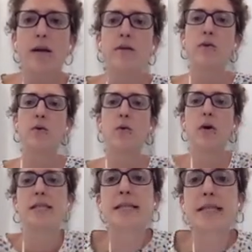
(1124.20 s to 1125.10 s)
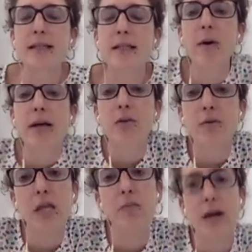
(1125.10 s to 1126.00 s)
to study
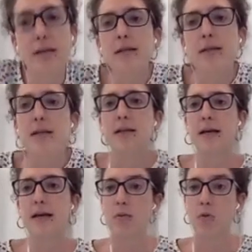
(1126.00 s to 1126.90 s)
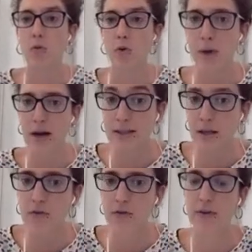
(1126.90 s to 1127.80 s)
biodiversity in the Kabobo
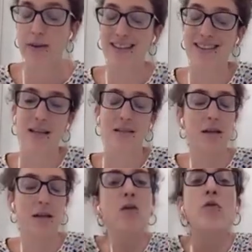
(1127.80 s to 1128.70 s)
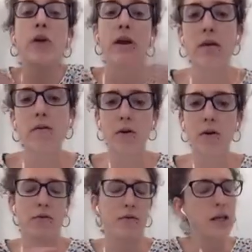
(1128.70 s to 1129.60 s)
Massif. That is
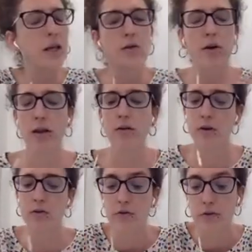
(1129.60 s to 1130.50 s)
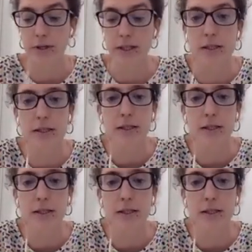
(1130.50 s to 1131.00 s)
incredible forest.